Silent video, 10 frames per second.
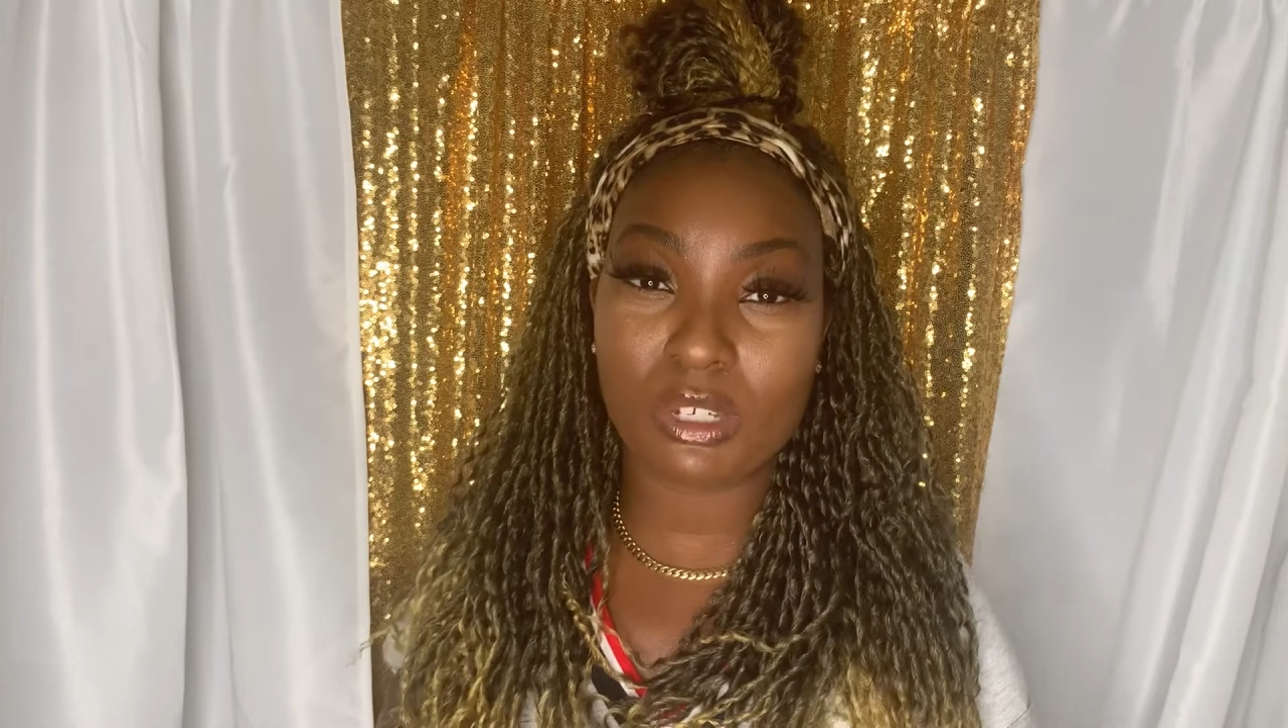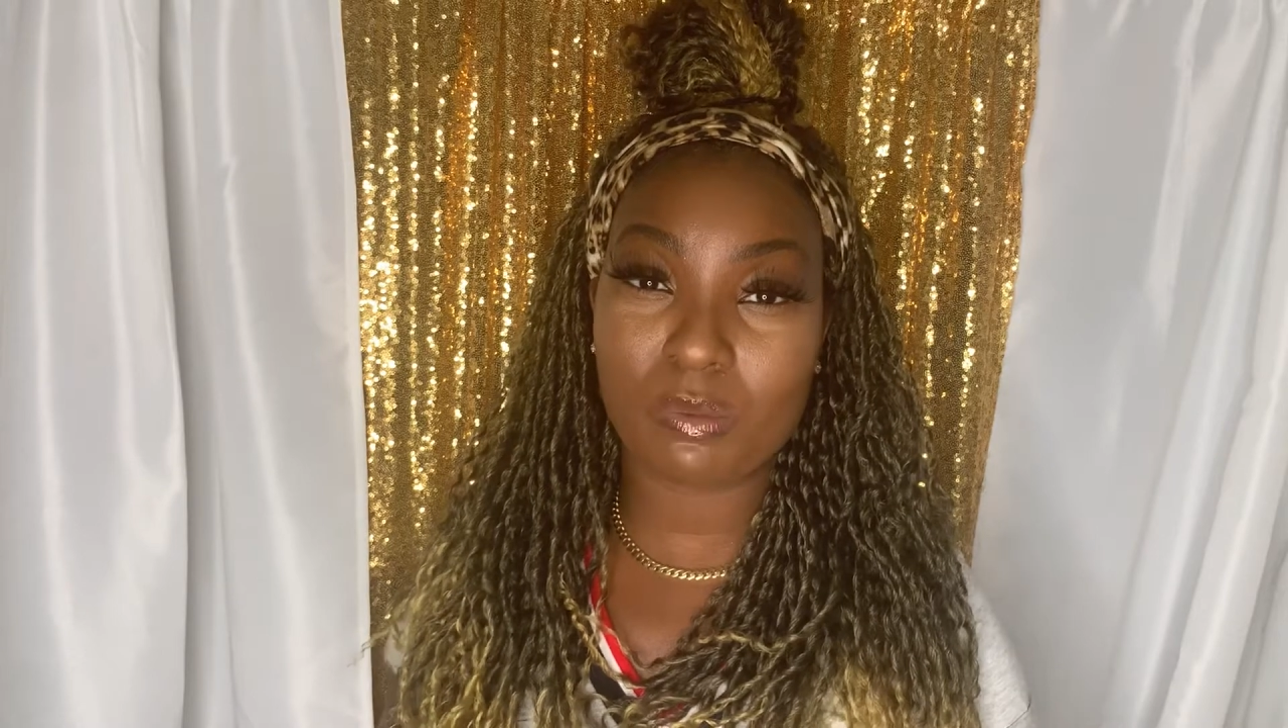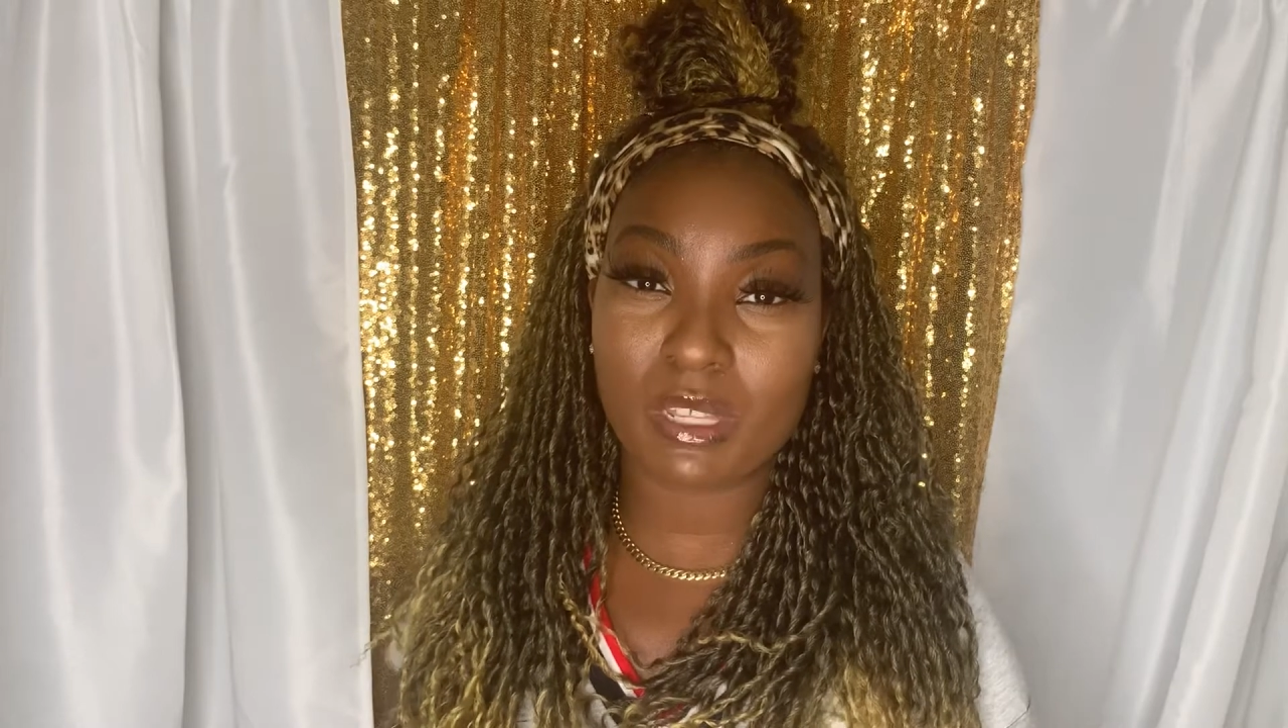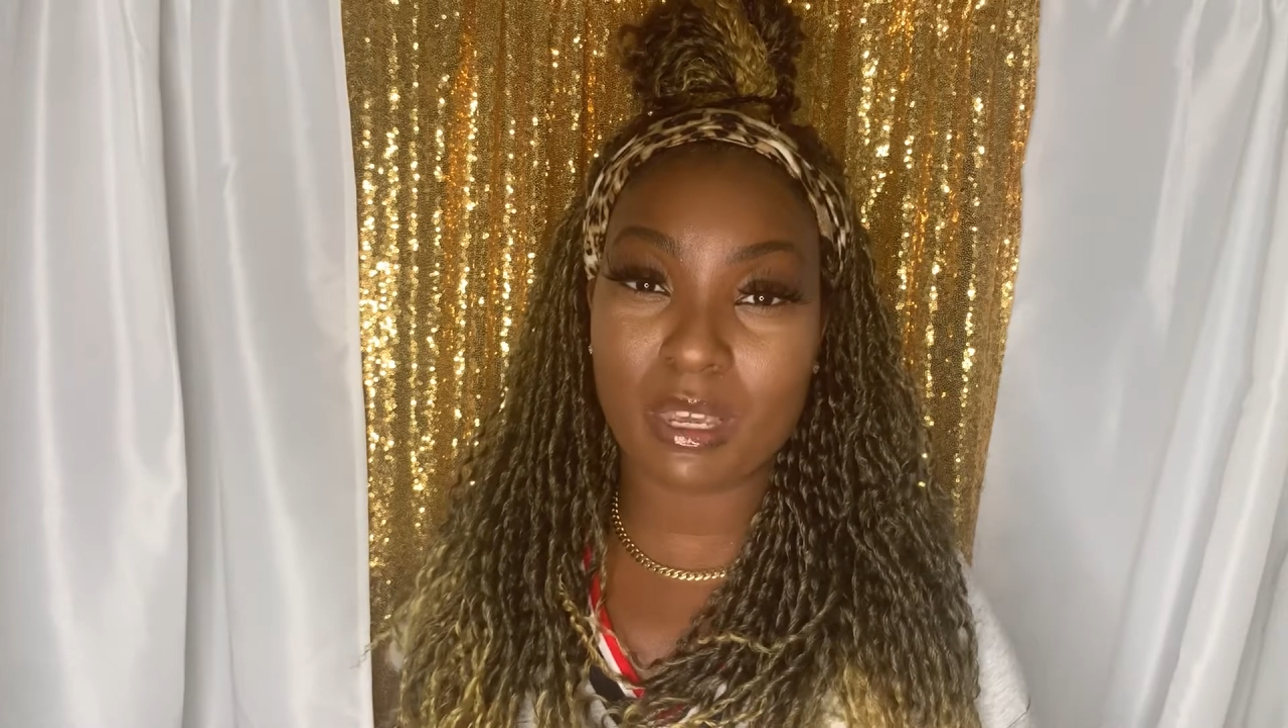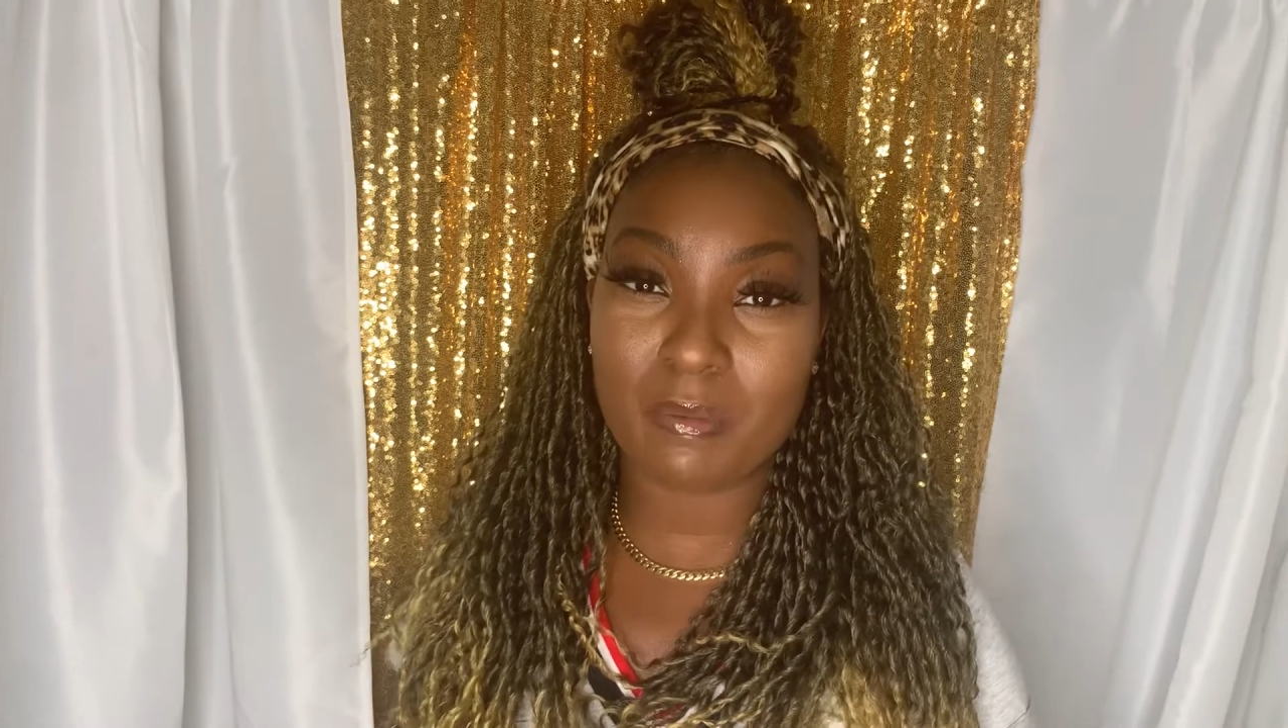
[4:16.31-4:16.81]

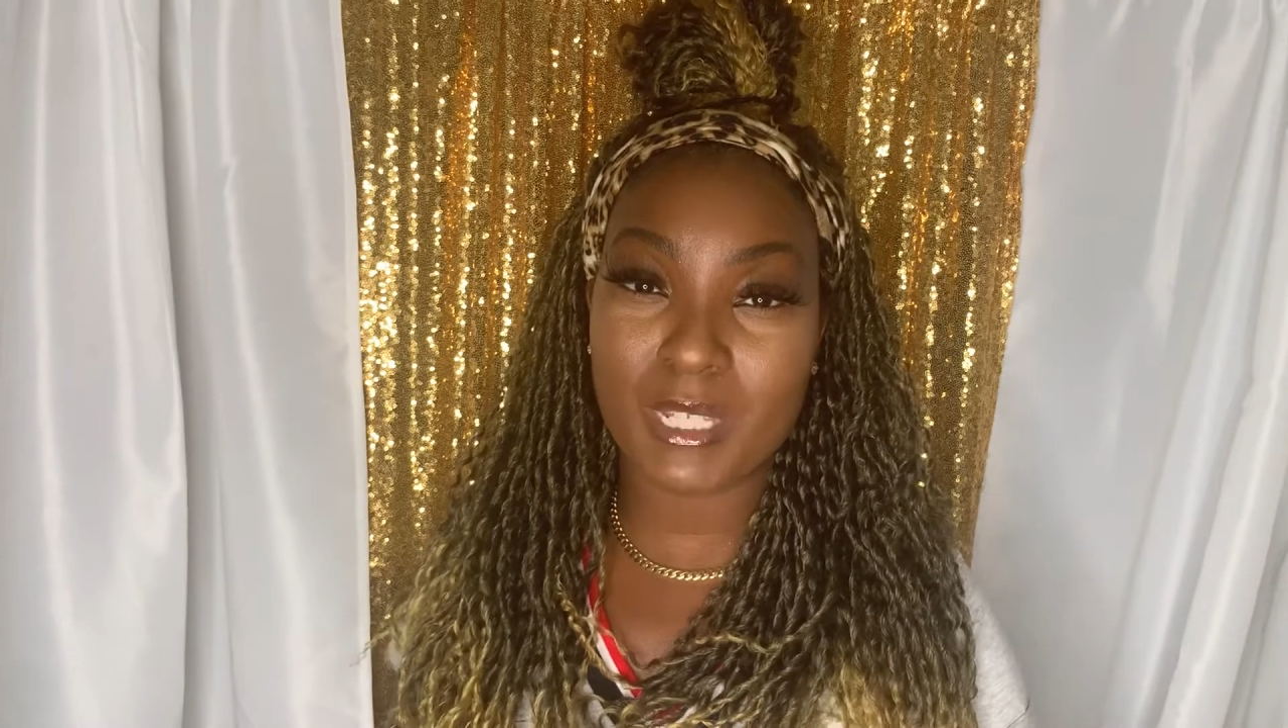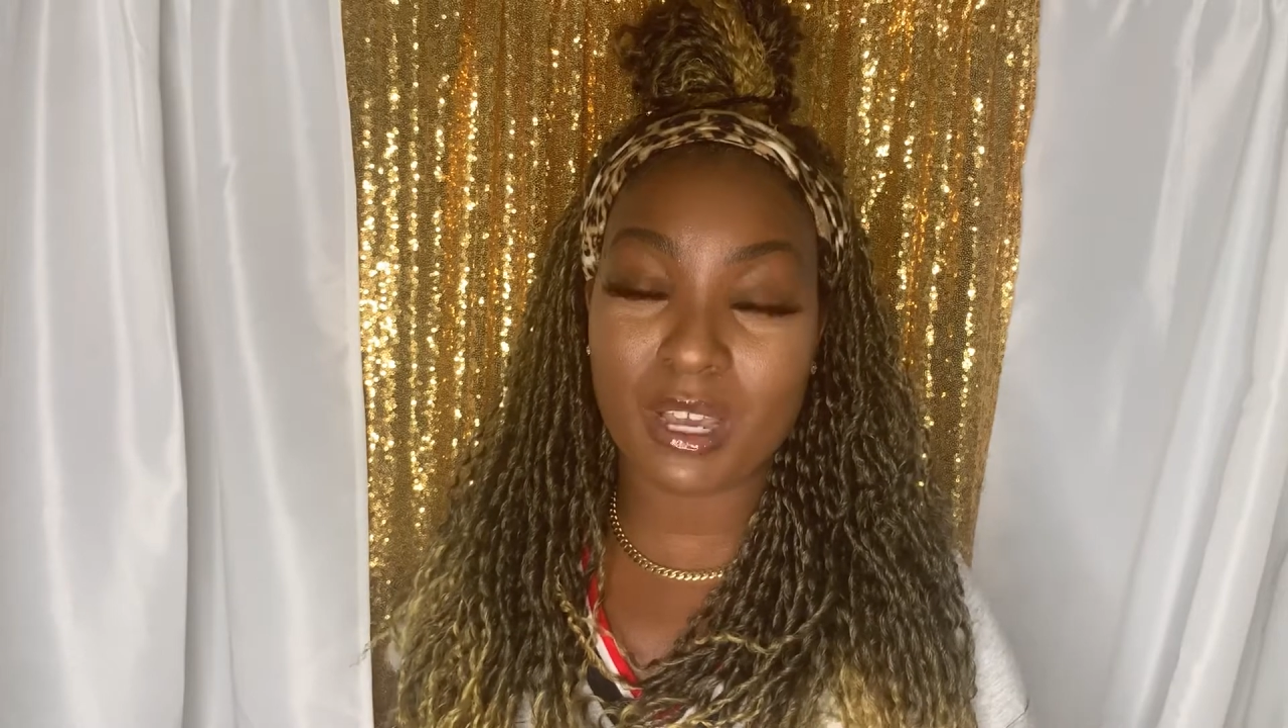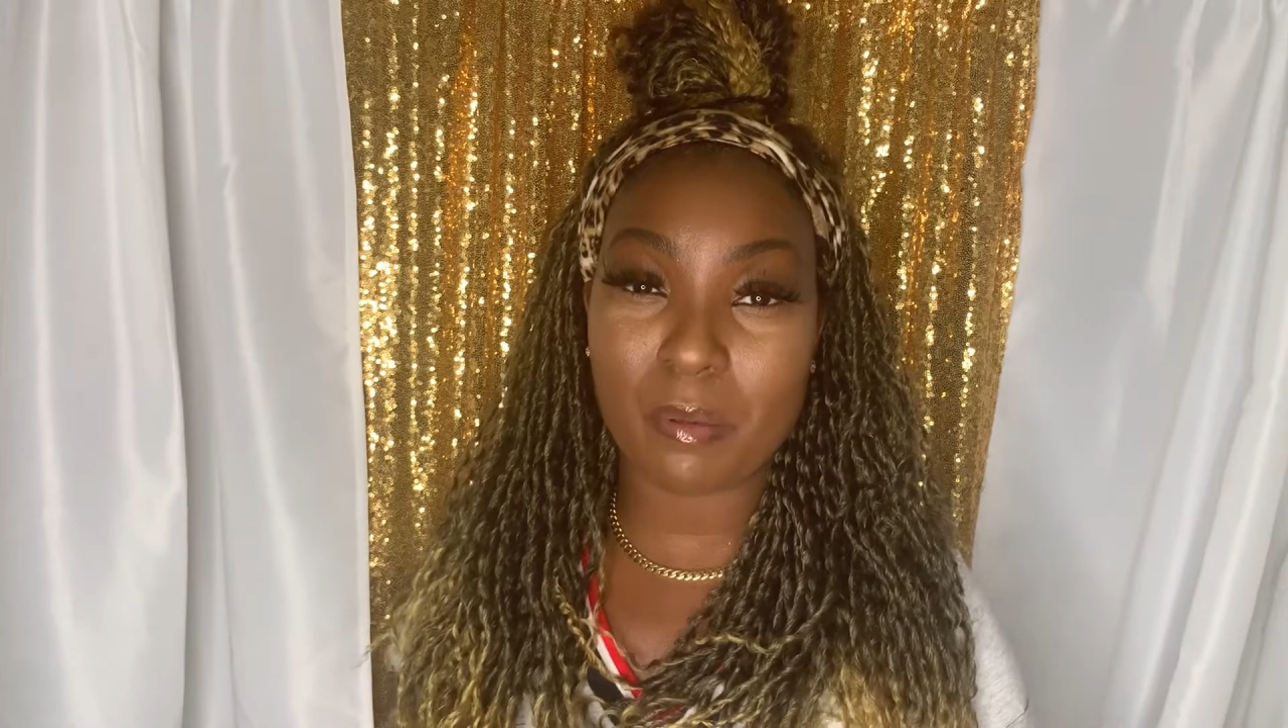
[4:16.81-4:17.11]
with Amazon